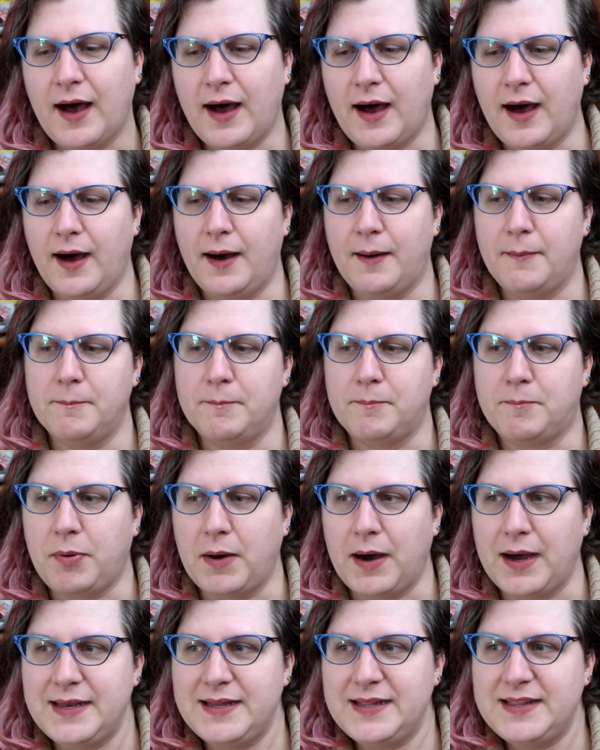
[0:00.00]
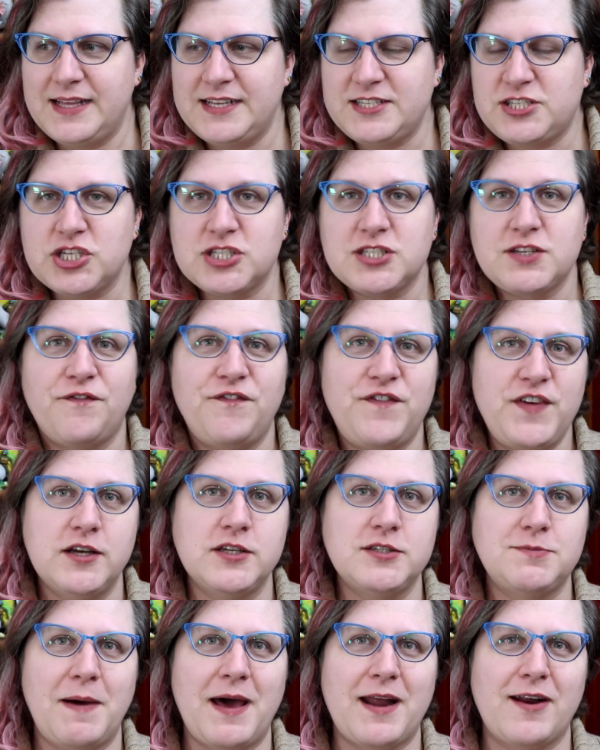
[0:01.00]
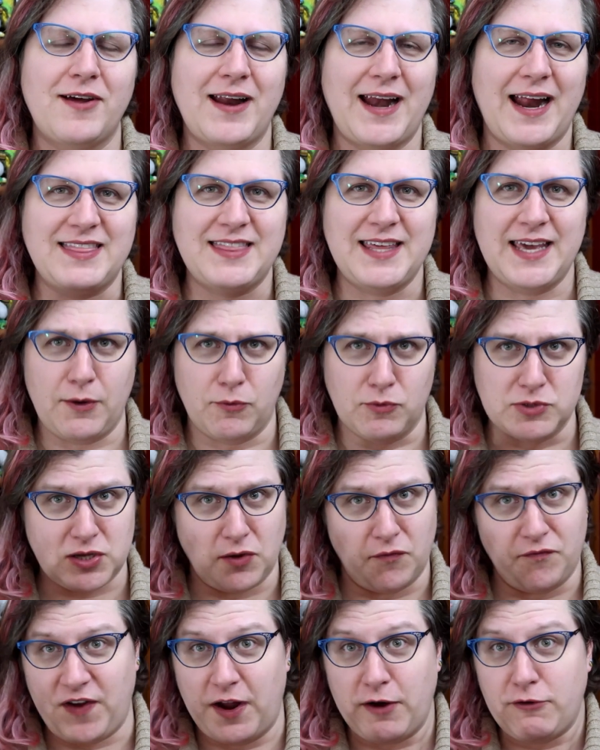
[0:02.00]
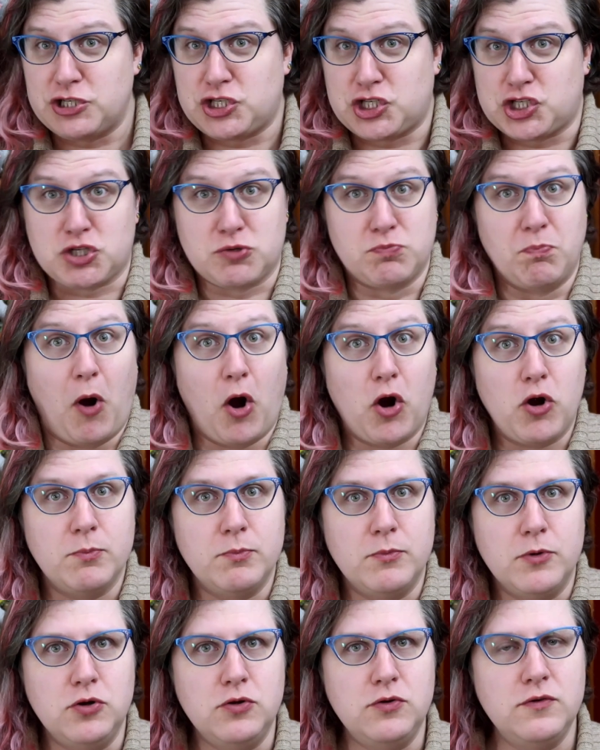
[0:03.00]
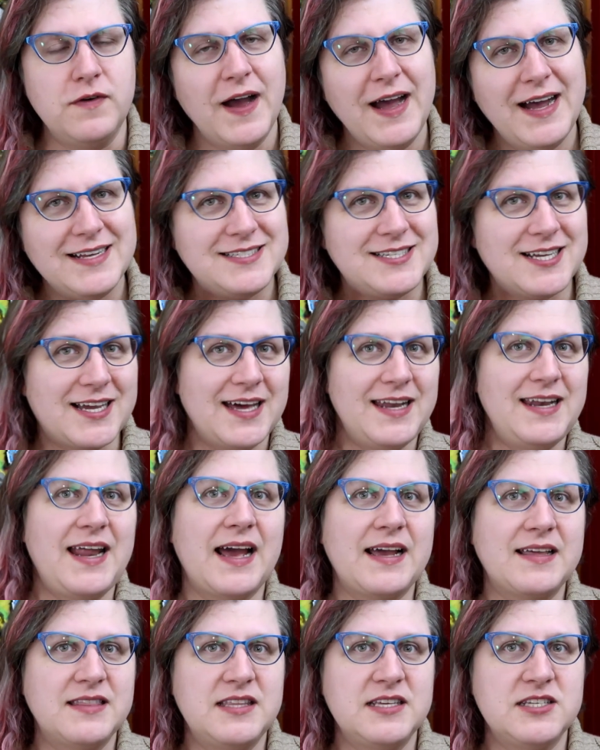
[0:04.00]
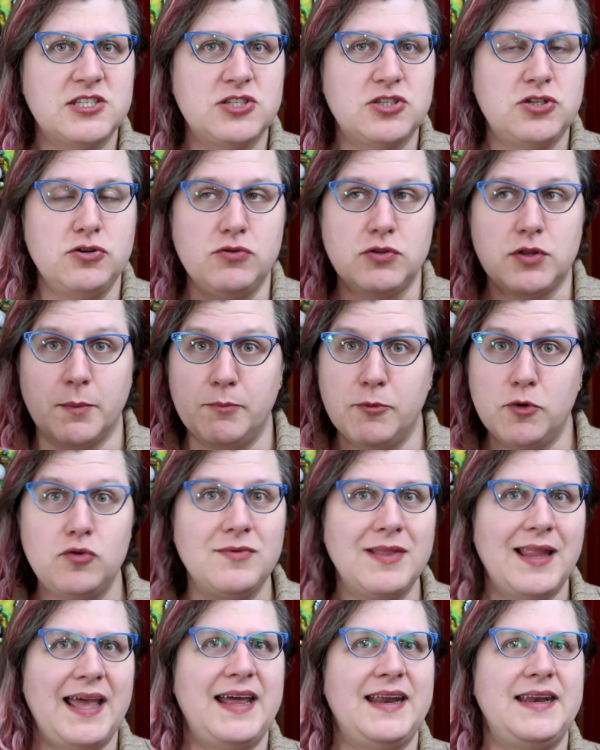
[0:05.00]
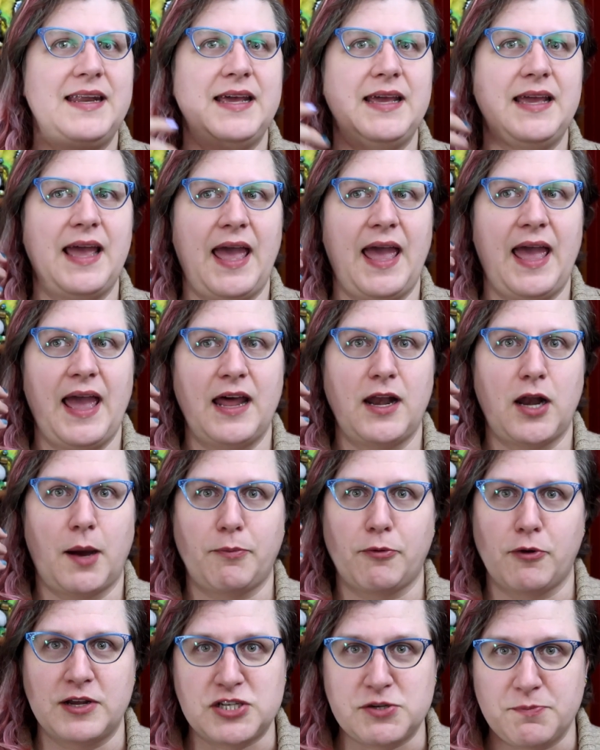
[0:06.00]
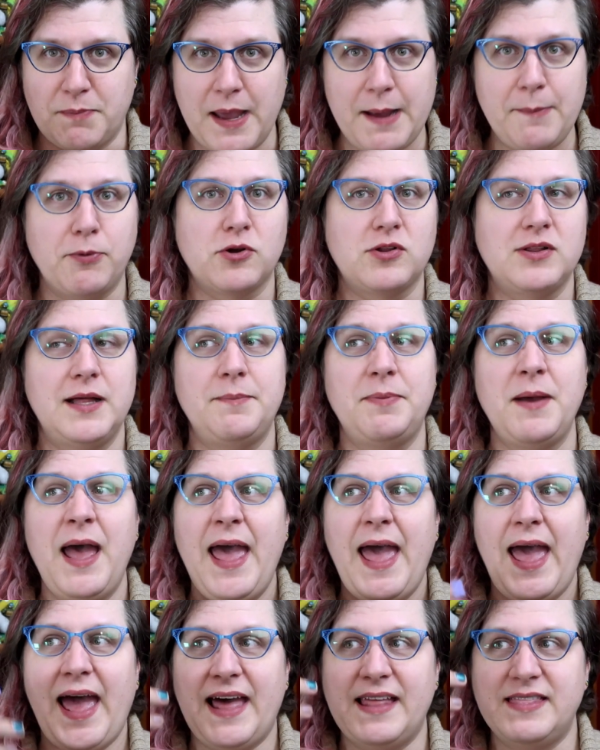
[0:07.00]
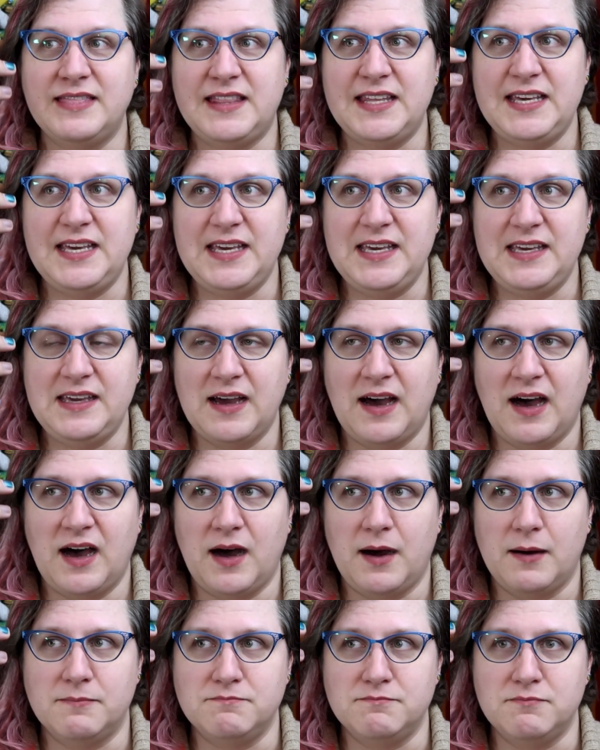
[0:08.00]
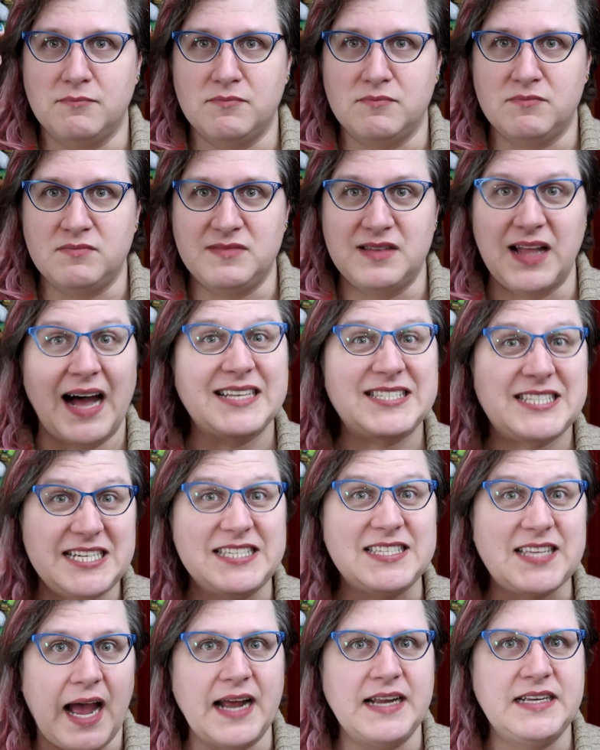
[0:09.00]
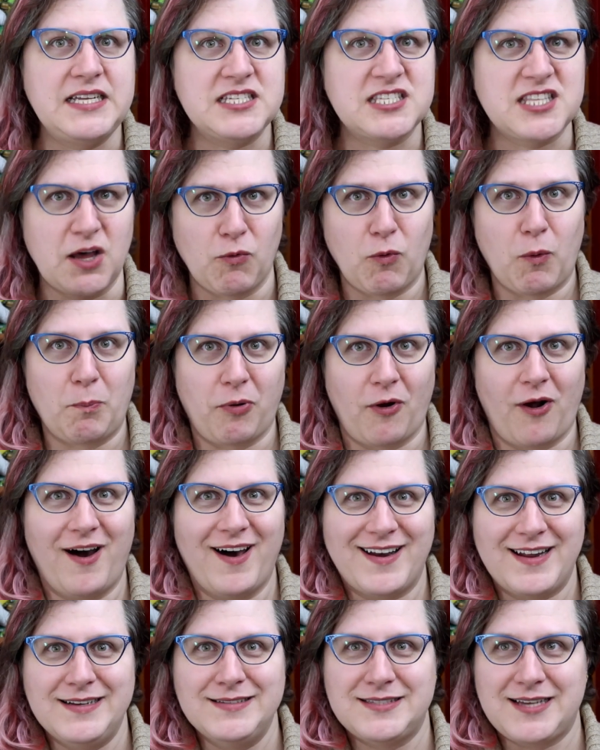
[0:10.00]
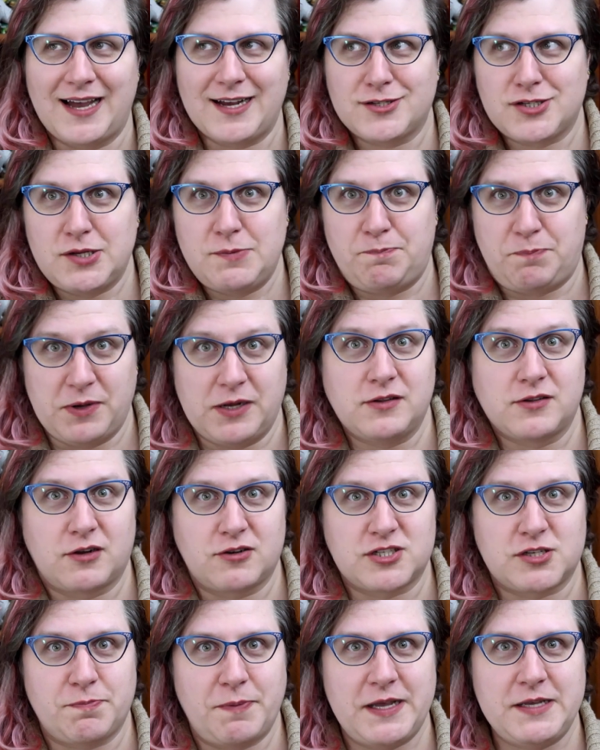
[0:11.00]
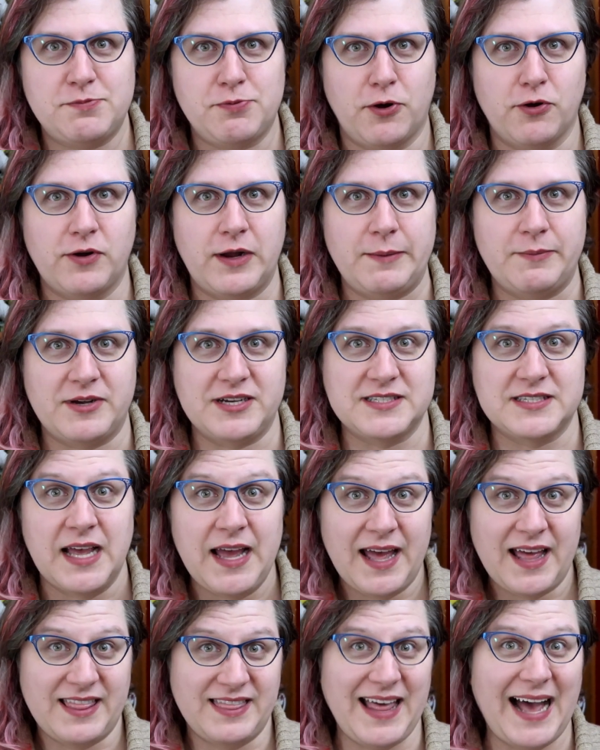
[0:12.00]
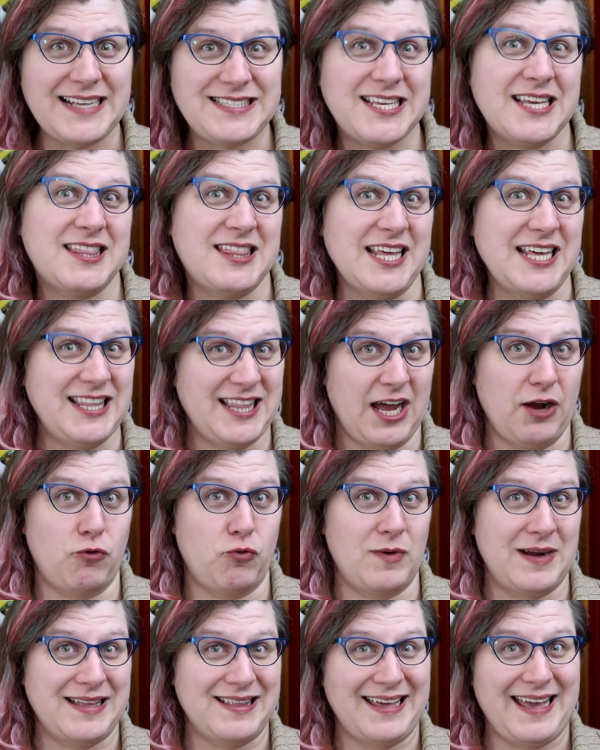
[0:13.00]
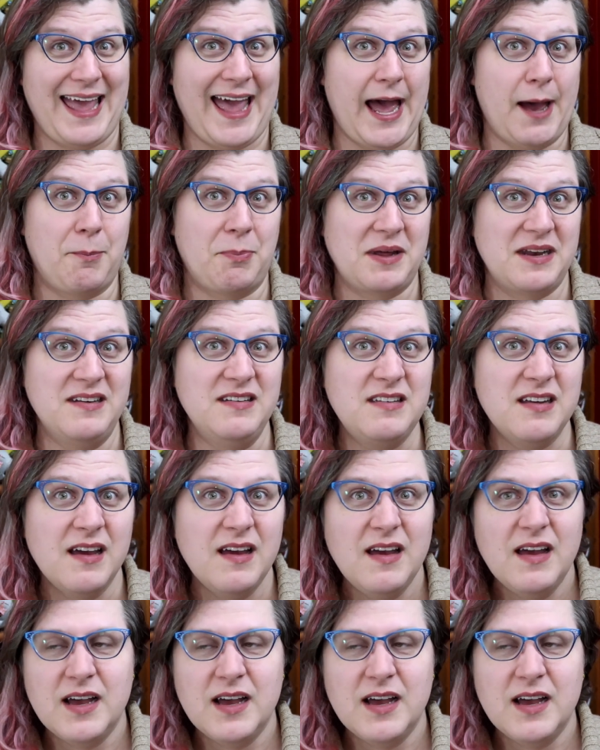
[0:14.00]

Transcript: Um, but it just feels better. And I think it was a very smart move to connect this to the moon landing and Operation Paperclip and the um, Nazi scientists that were brought in to actually build our space program, because that's a thing that really happened.